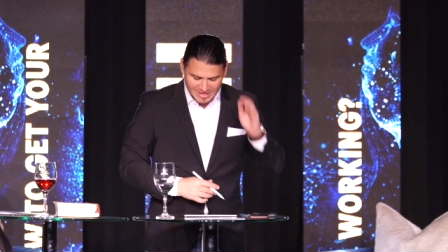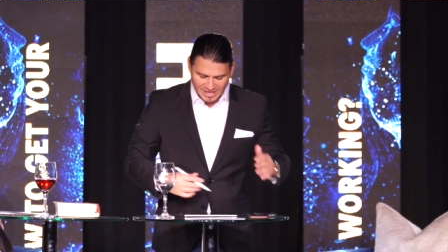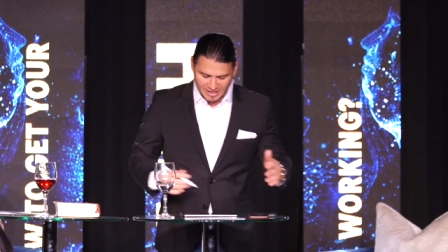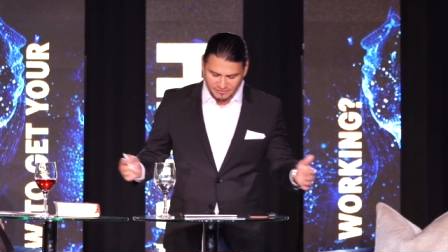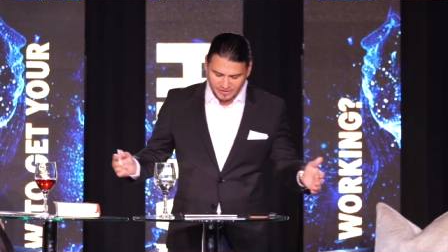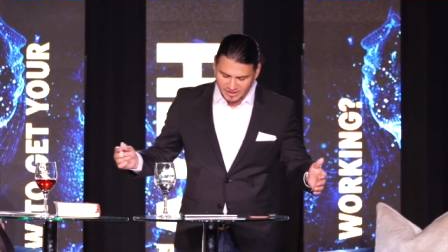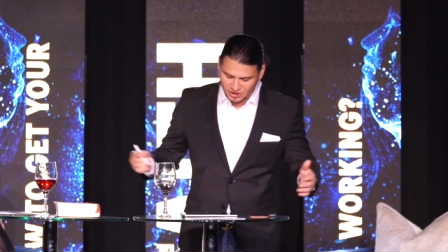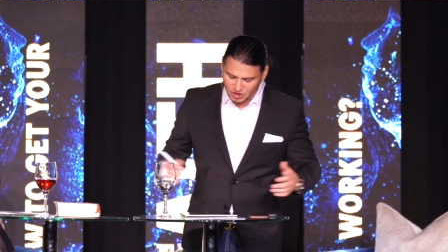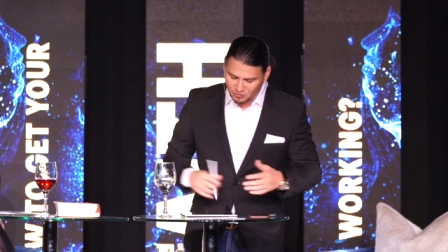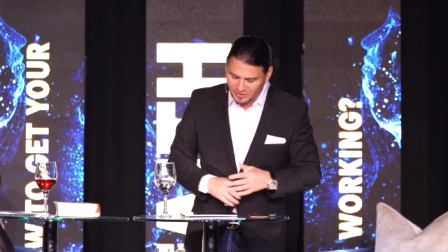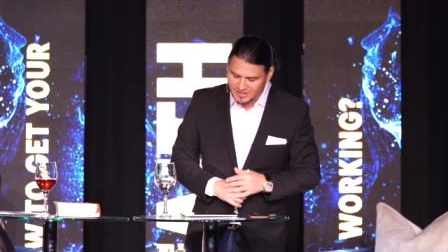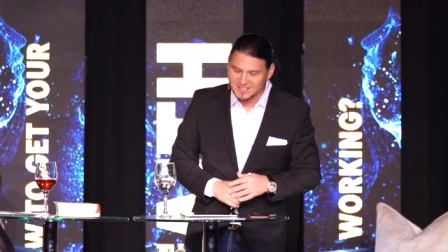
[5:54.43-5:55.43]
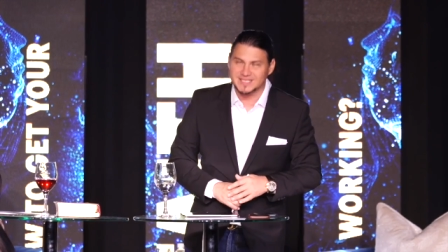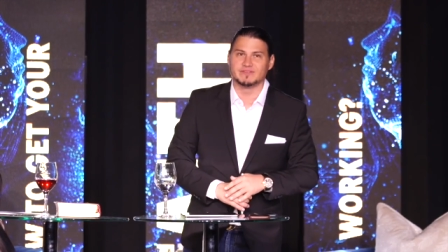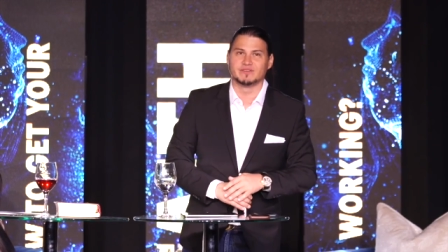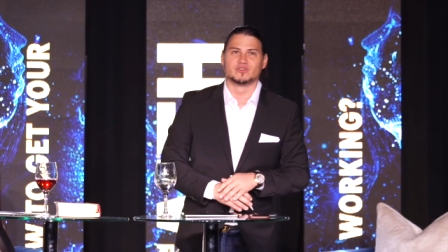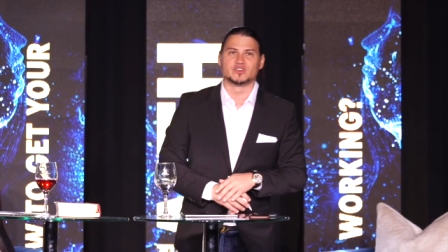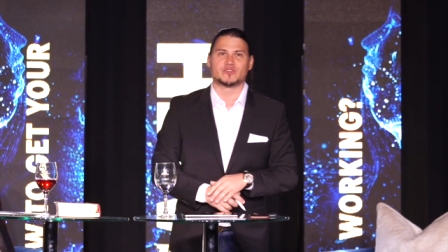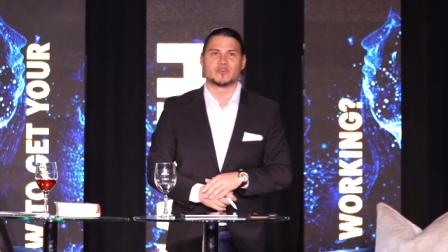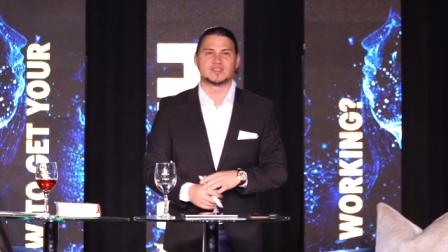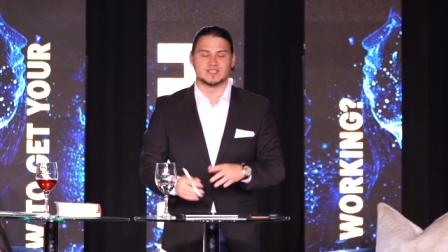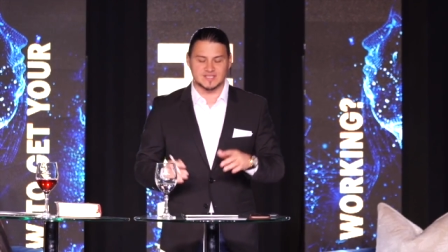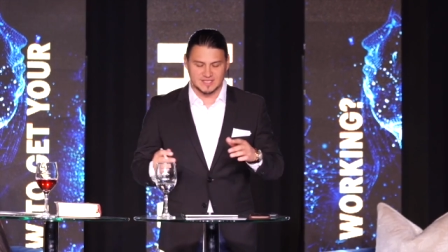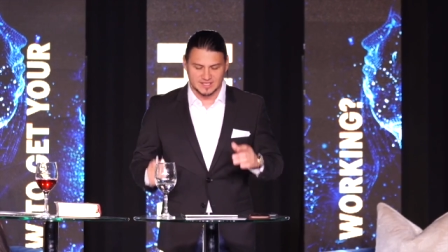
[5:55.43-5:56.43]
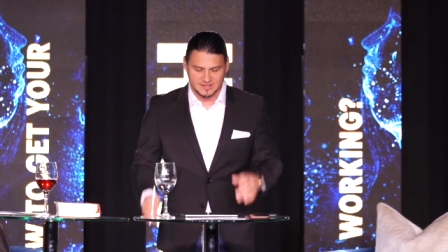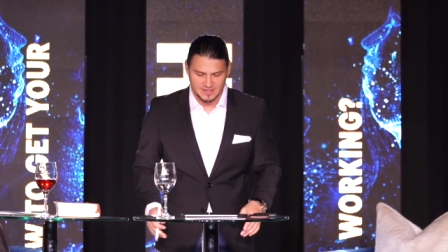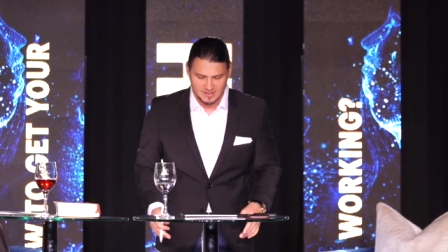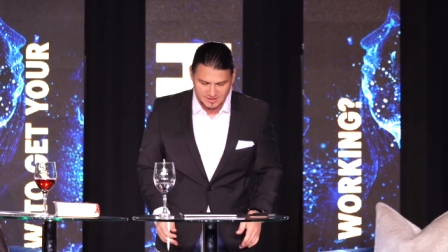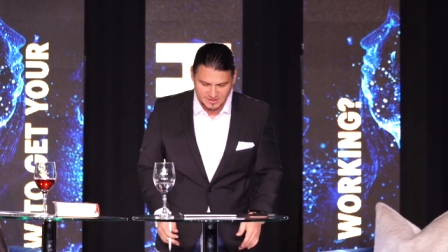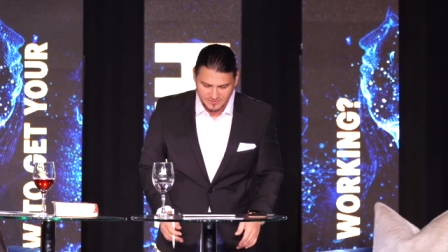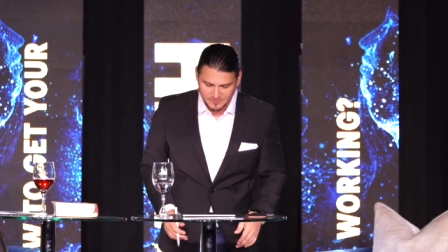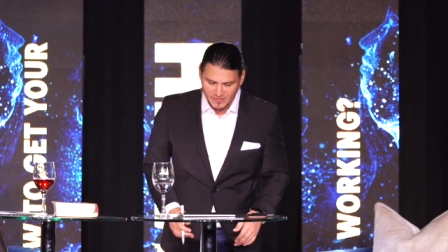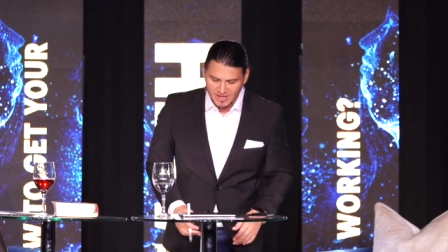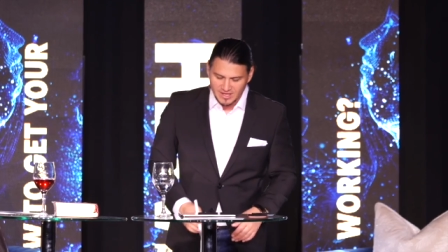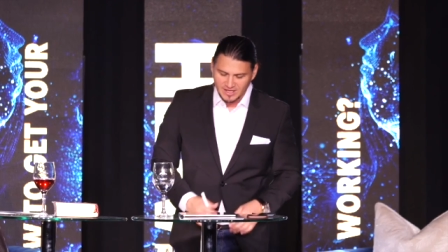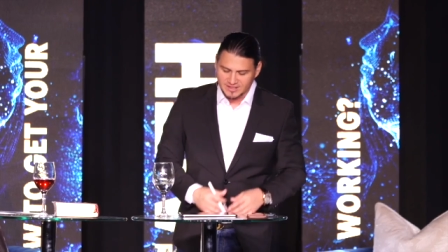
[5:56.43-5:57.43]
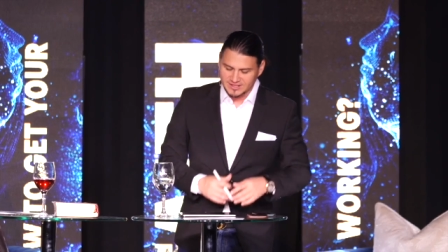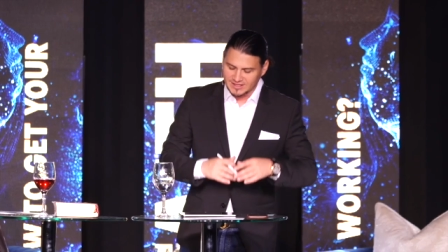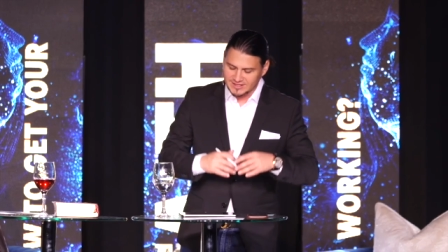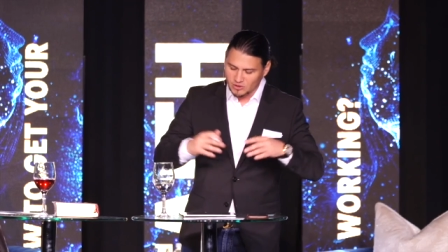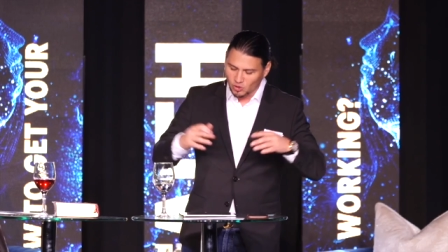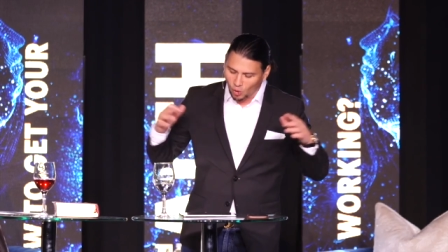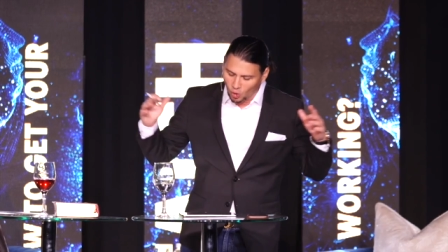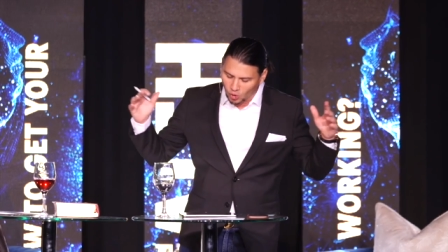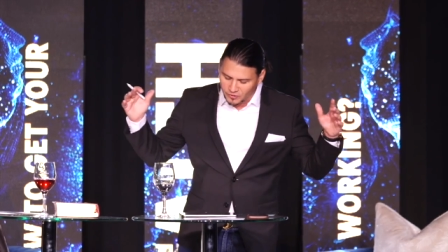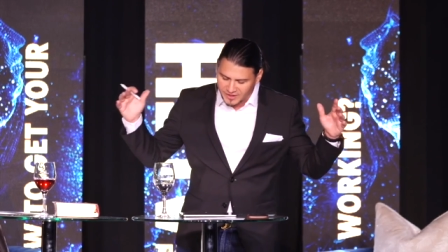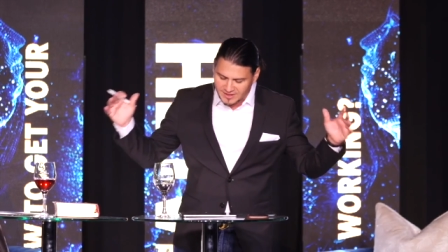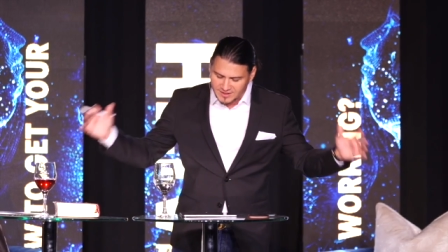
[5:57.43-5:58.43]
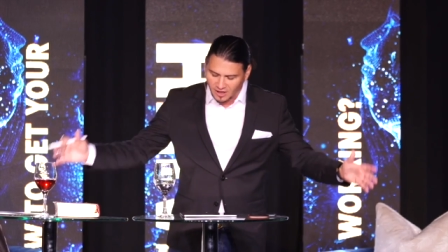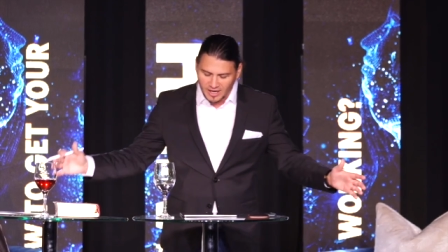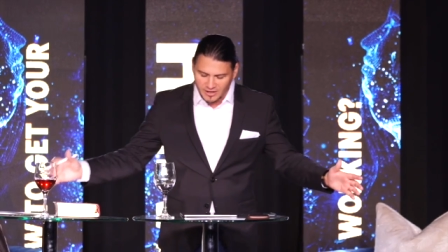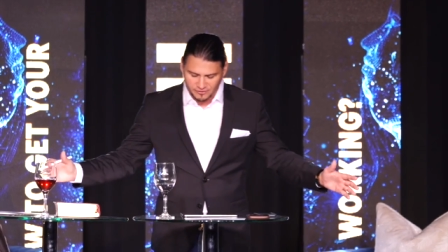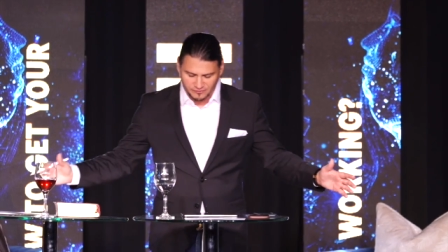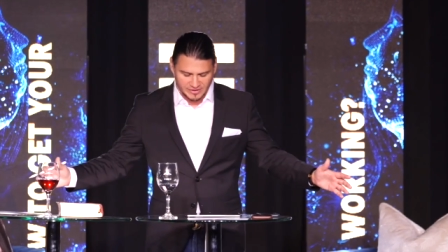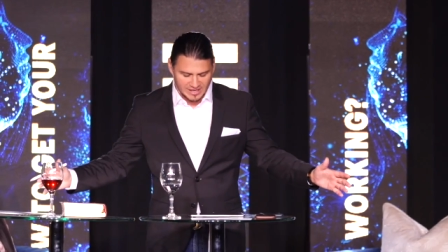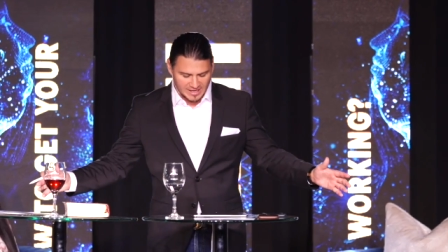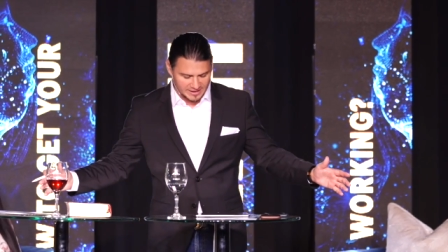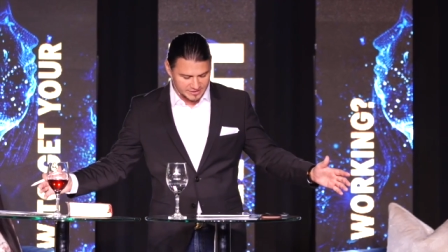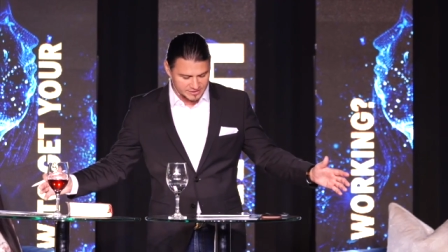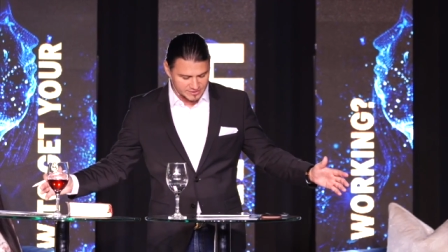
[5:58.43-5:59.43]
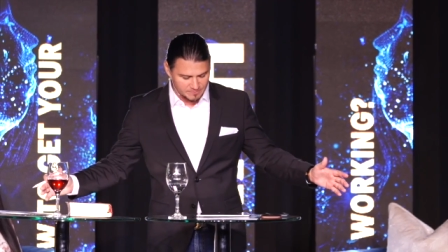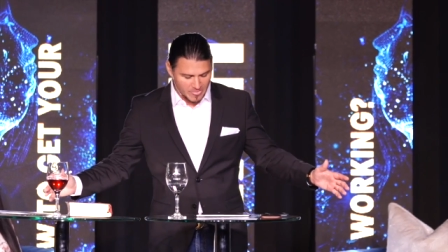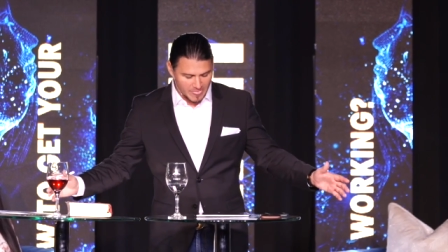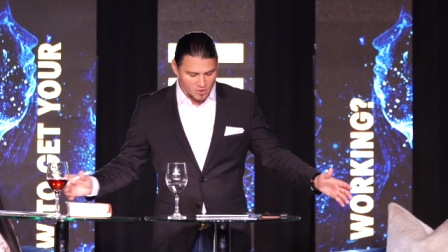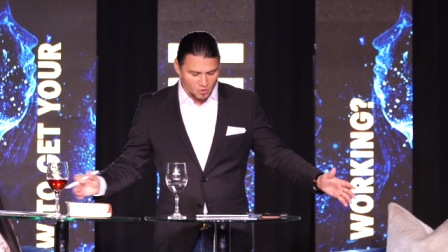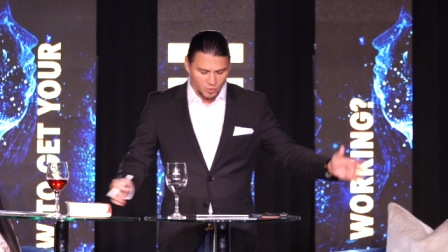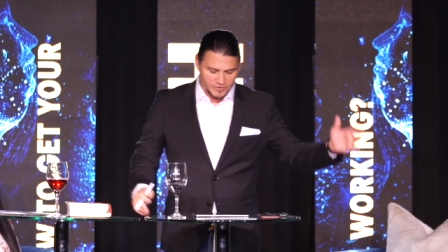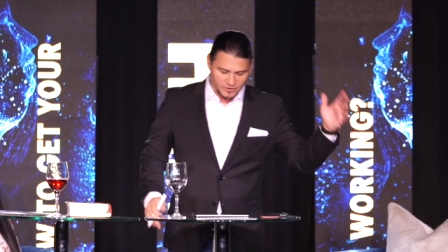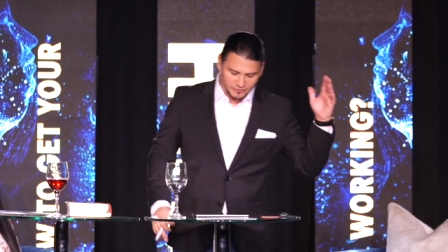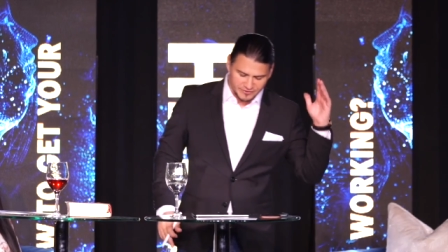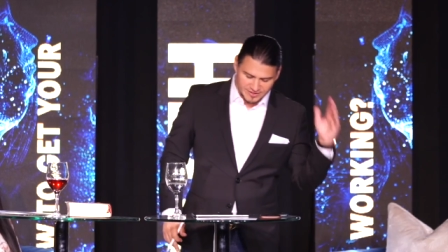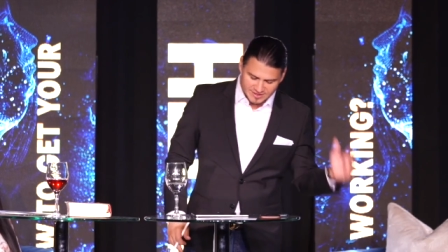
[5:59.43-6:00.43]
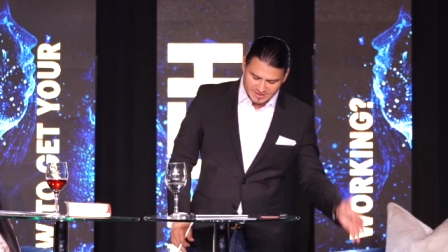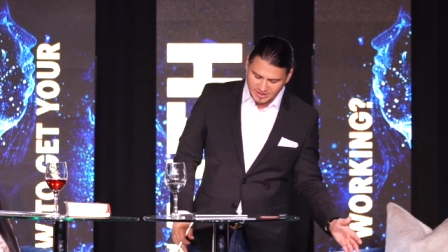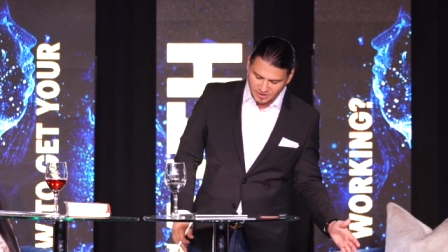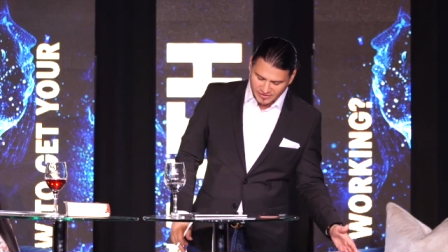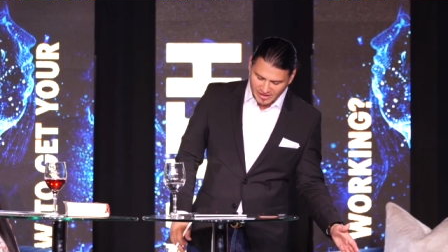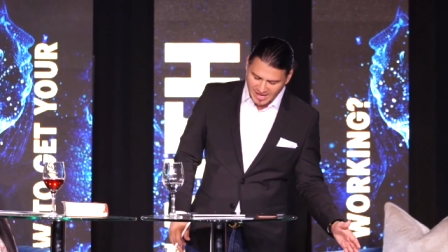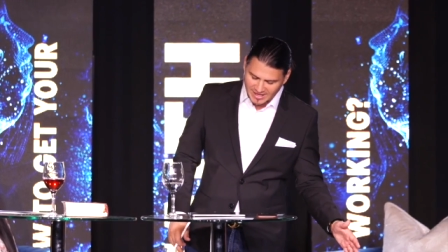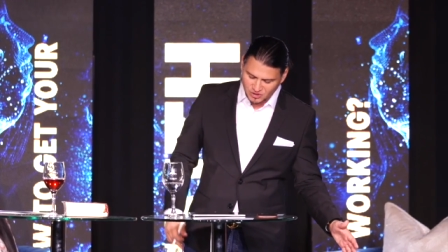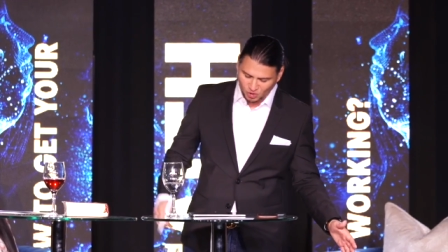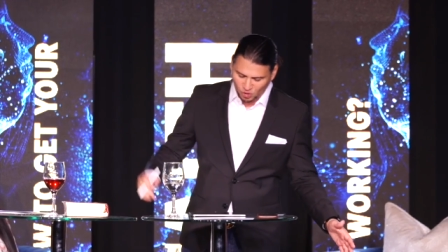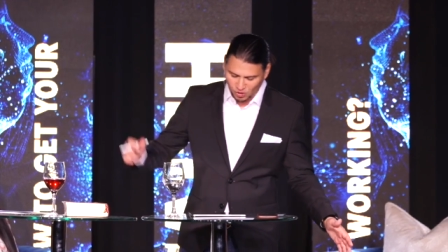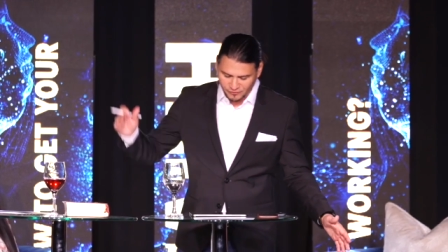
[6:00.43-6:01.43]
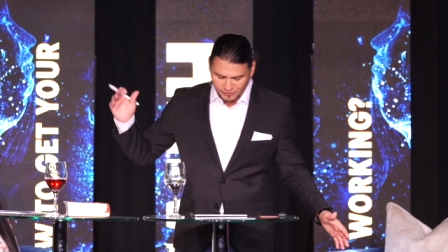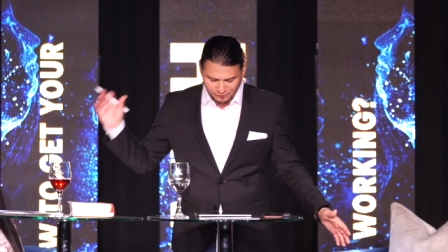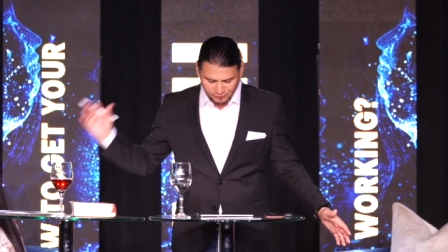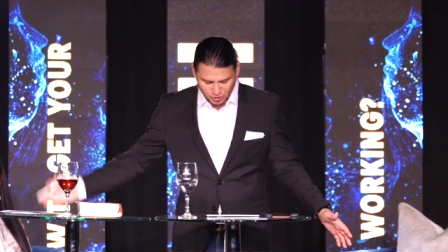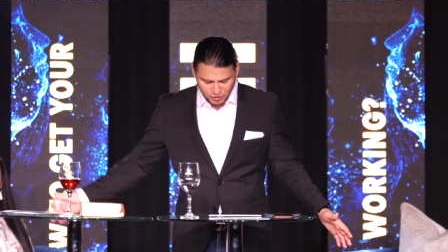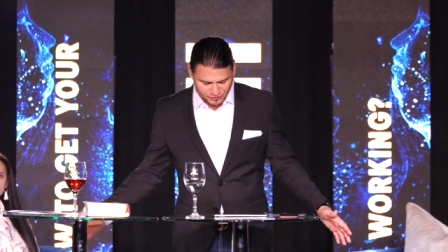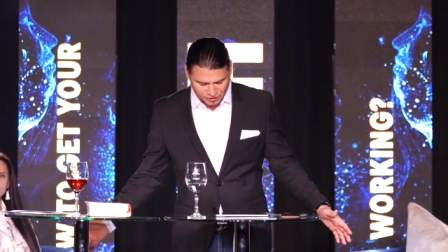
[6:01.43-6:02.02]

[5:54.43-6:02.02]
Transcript: Leviticus 27, verse 30 says this it says, And all the tithe of the land, whether of the seed of the land or of the fruit of the